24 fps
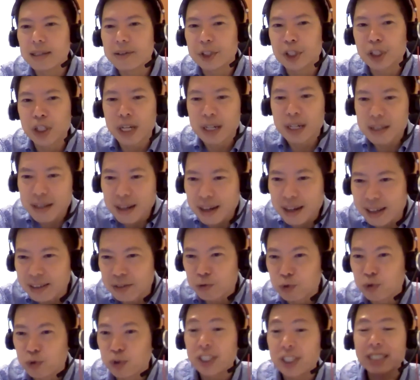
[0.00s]
give a chance.
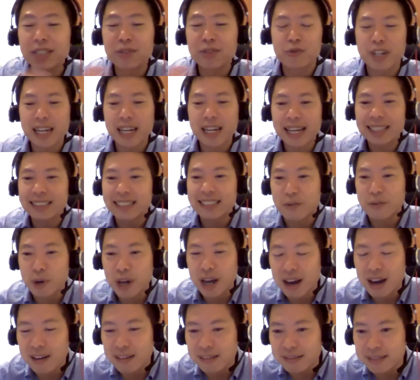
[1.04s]
I just realized that
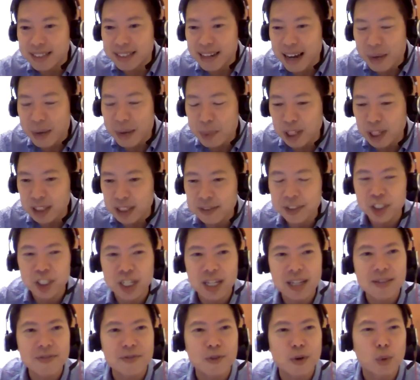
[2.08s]
we're out of time, but I'll give a
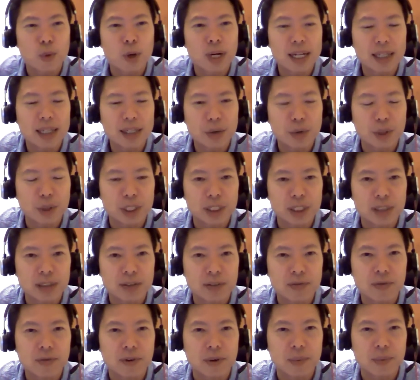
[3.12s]
chance for one last question
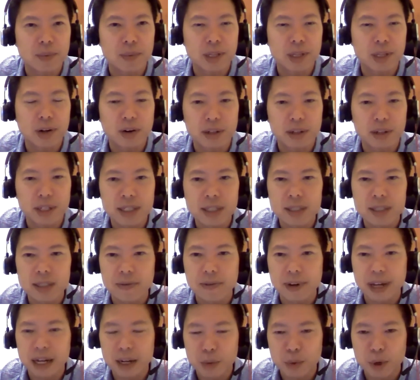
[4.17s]
from the audience,
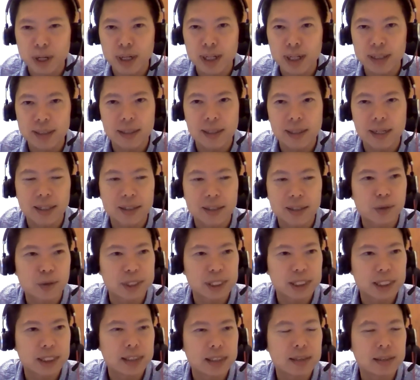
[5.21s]
if anyone has a last
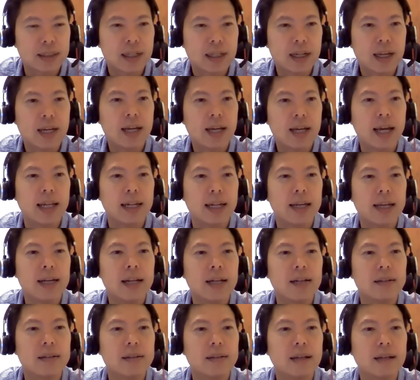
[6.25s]
question. And then
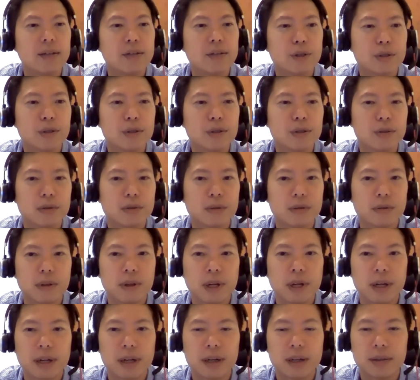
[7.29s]
I'll go to
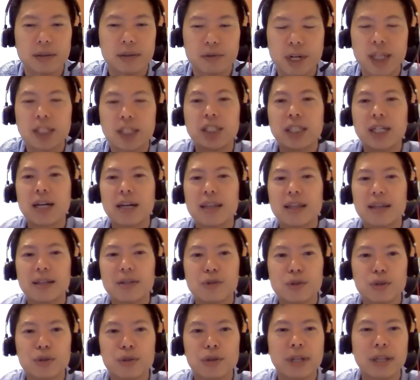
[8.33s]
Raja, then
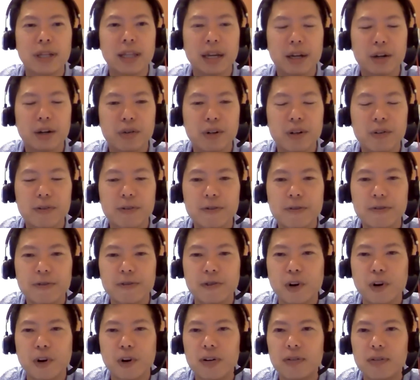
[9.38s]
Zul, and then Griff
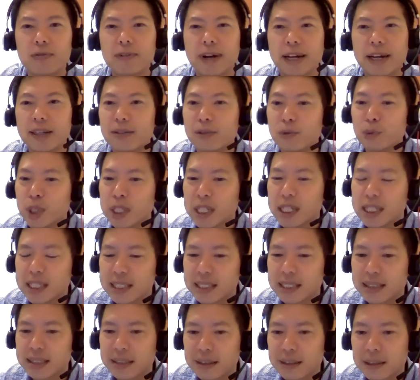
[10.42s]
for final
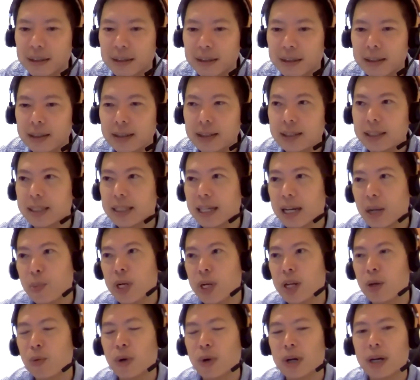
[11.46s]
words. Does
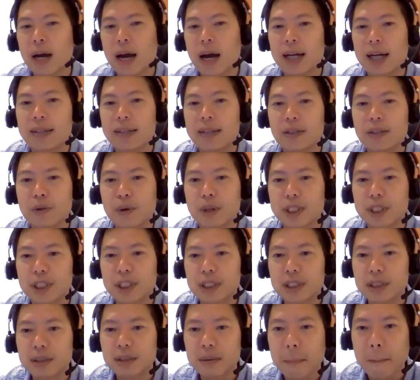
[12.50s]
anybody want to ask a
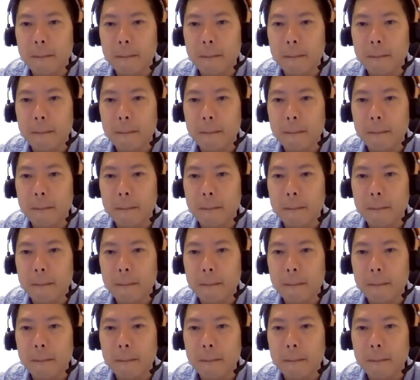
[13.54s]
question?